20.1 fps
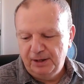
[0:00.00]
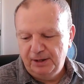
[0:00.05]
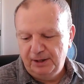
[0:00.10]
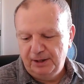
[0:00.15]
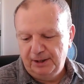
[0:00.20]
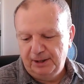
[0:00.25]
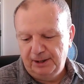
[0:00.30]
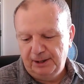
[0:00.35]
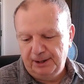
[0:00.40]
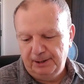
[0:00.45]

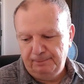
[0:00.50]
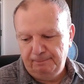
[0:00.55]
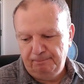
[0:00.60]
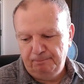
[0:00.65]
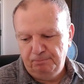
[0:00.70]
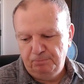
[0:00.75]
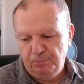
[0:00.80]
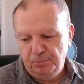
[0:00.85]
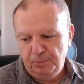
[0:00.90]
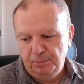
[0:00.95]

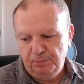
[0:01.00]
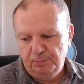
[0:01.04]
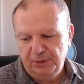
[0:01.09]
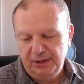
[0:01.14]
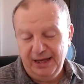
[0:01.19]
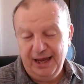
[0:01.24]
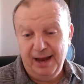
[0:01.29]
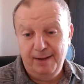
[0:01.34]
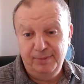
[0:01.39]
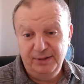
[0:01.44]

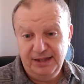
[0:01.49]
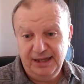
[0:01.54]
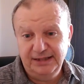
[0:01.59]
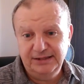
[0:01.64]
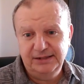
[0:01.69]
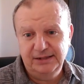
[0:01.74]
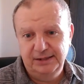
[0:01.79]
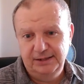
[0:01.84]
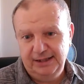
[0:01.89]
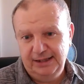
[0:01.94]
But
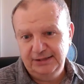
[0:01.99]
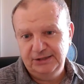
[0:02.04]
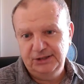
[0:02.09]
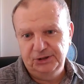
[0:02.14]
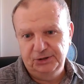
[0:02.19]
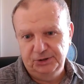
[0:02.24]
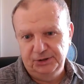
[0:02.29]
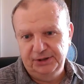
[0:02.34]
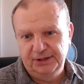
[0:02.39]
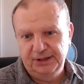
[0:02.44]
that's a
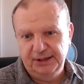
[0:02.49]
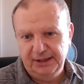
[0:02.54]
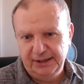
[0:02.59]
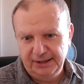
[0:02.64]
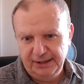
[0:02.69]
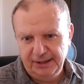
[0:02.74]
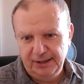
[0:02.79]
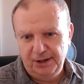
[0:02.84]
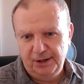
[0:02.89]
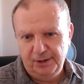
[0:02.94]
good
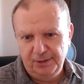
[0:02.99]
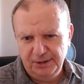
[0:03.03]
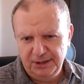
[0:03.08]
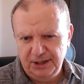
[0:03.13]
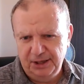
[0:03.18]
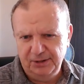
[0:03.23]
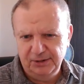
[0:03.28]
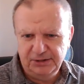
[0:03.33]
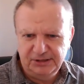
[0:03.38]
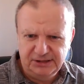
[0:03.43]
thing. The
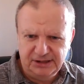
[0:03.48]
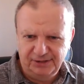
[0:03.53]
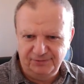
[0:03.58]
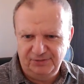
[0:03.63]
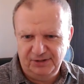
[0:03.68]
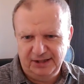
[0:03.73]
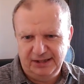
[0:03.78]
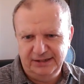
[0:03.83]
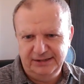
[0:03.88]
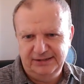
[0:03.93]
other stuff,
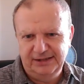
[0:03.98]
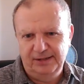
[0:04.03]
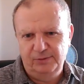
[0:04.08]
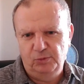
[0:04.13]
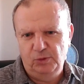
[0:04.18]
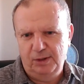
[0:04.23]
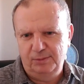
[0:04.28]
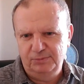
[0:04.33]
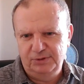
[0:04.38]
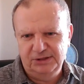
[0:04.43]
like I said,
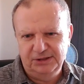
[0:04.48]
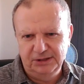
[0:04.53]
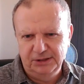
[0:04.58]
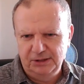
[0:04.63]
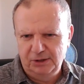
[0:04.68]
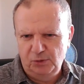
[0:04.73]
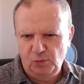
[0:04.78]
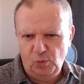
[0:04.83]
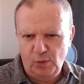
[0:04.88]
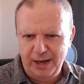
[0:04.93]
I'm
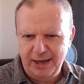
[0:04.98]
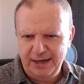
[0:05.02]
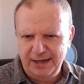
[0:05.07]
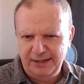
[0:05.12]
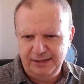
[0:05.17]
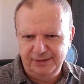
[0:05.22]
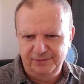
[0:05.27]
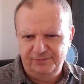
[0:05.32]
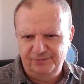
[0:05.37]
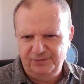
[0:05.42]
still
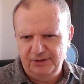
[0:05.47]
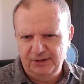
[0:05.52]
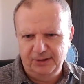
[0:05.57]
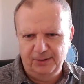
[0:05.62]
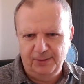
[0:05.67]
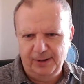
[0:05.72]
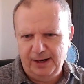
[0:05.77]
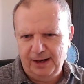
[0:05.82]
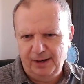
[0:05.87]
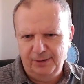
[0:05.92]
waiting to
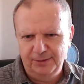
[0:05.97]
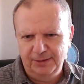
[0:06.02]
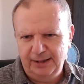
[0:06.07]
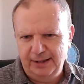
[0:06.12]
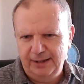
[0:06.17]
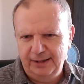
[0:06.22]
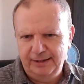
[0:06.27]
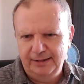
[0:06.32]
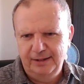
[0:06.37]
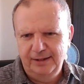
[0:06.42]
figure out, like,